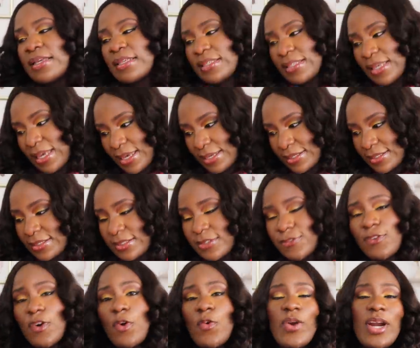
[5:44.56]
Yes,
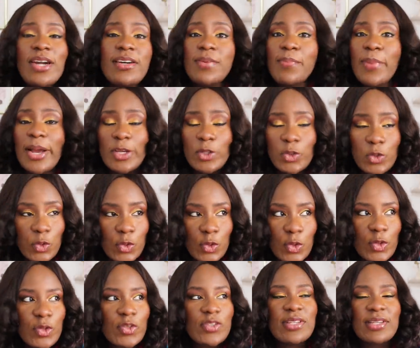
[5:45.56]
for wearing my
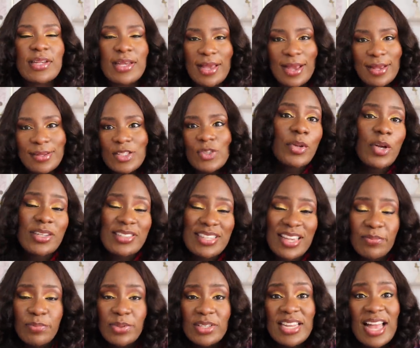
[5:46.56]
shoes, because
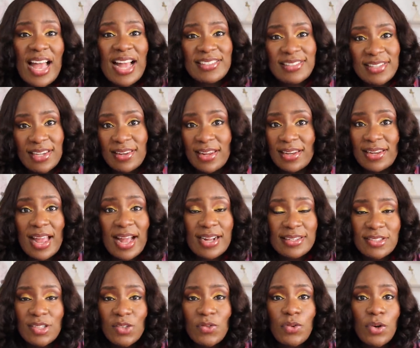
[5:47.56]
I've been agile and
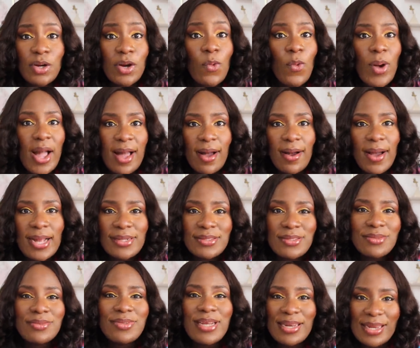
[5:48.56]
active for a while, I
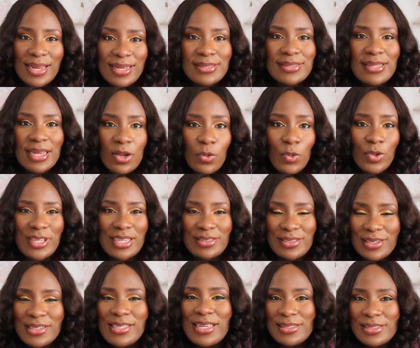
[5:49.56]
didn't realize that it was
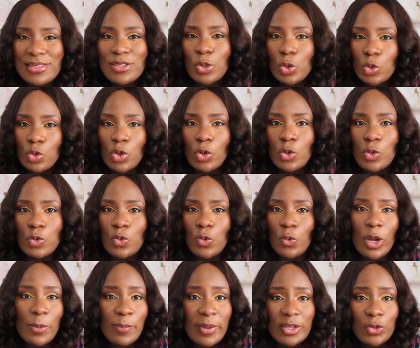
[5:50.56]
actually getting a struggle to
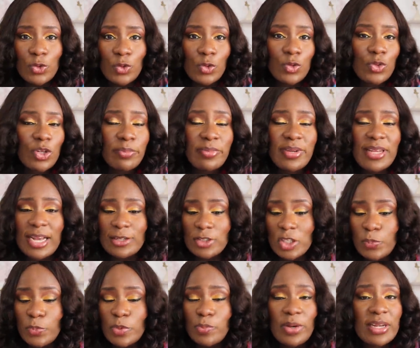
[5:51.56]
wear my shoes. Normally, I
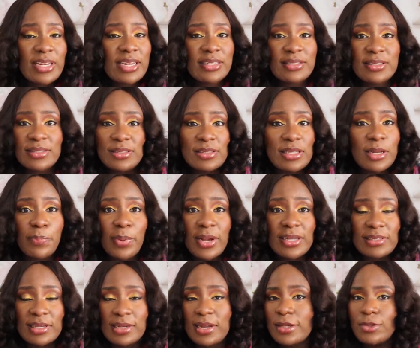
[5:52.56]
just put my legs in
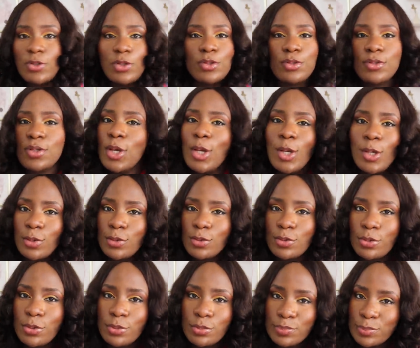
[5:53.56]
slippers and I just, you
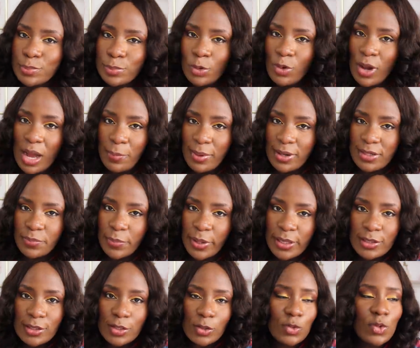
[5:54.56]
know, go about
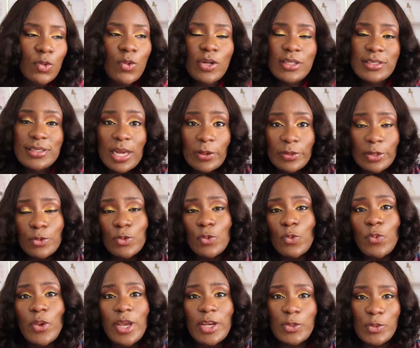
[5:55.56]
my day. So one day I wanted to
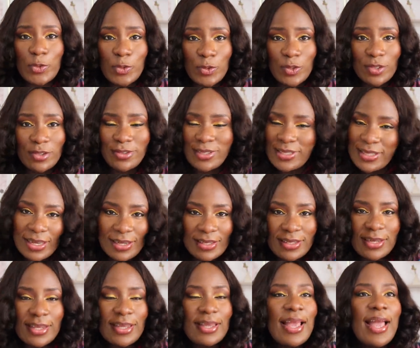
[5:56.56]
wear shoes
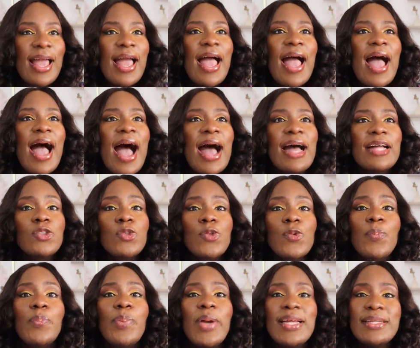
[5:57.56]
recently, and to
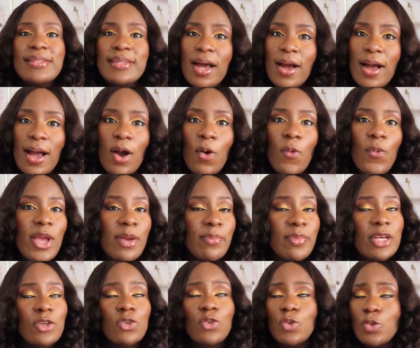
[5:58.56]
bend down and wear
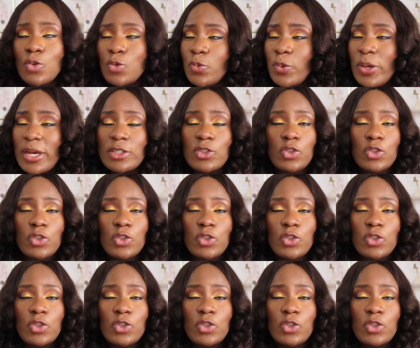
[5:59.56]
my shoes